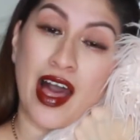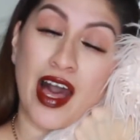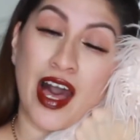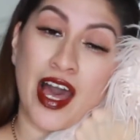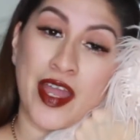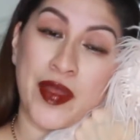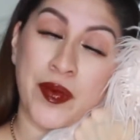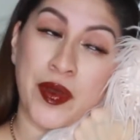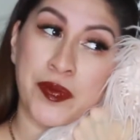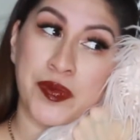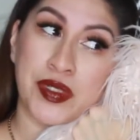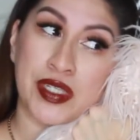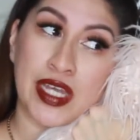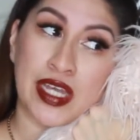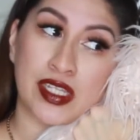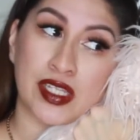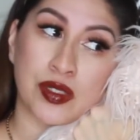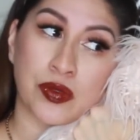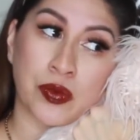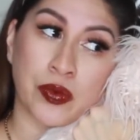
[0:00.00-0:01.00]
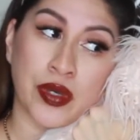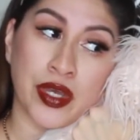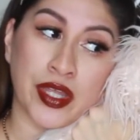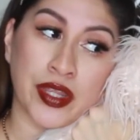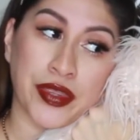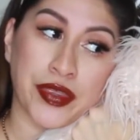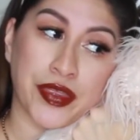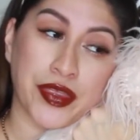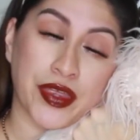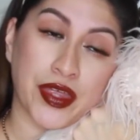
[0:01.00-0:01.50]
I am obsessed
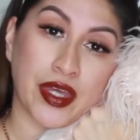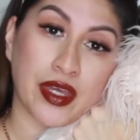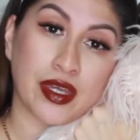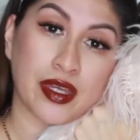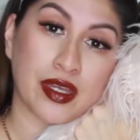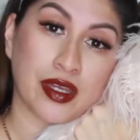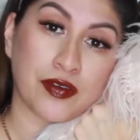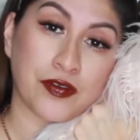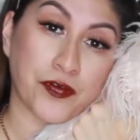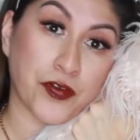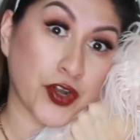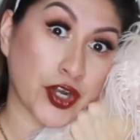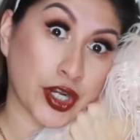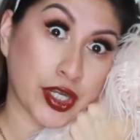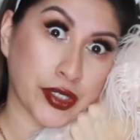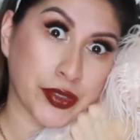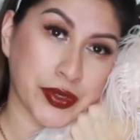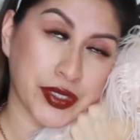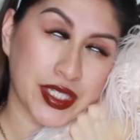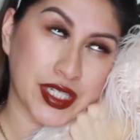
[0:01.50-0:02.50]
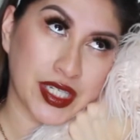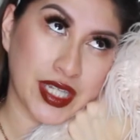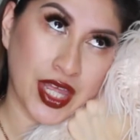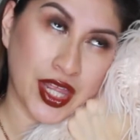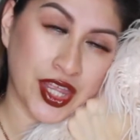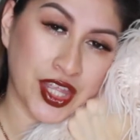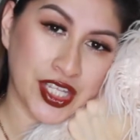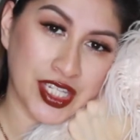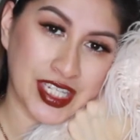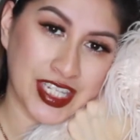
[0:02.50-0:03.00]
with fur coats
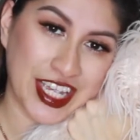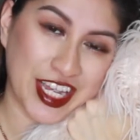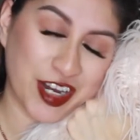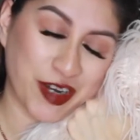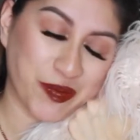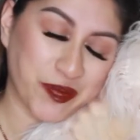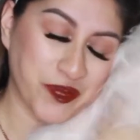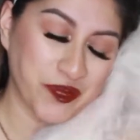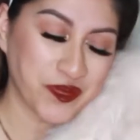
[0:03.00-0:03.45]
this year.